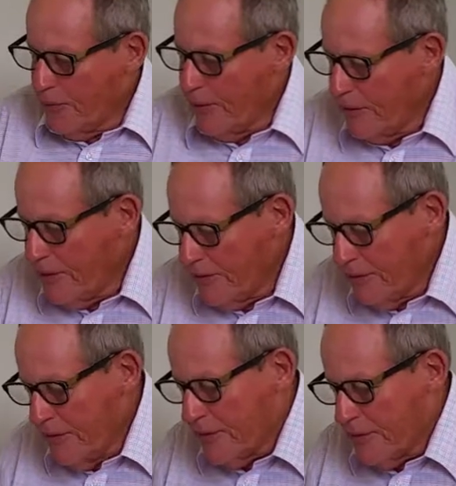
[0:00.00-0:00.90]
Well,
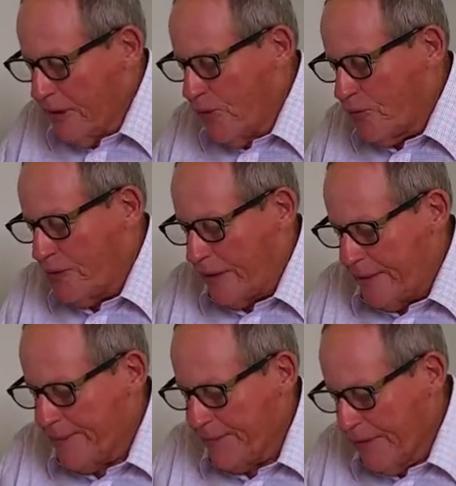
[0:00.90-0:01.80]
look closely.
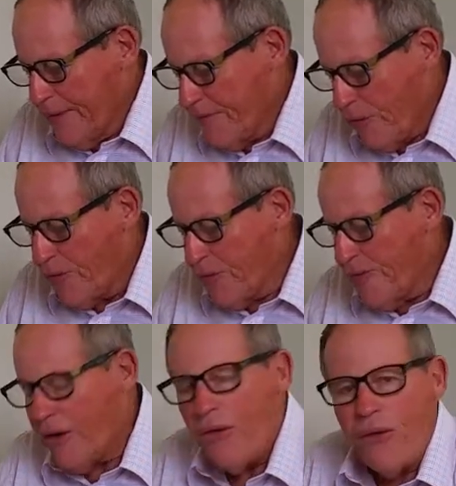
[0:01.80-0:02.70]
First
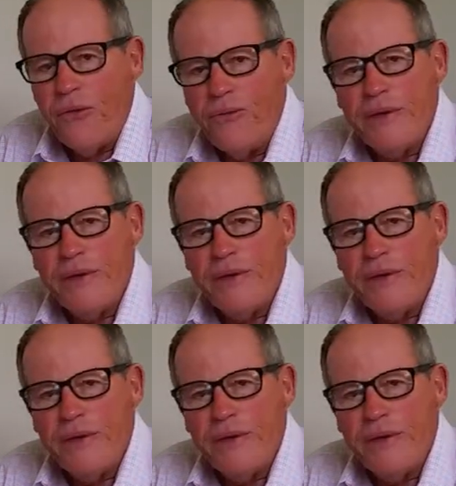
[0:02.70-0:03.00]
of all,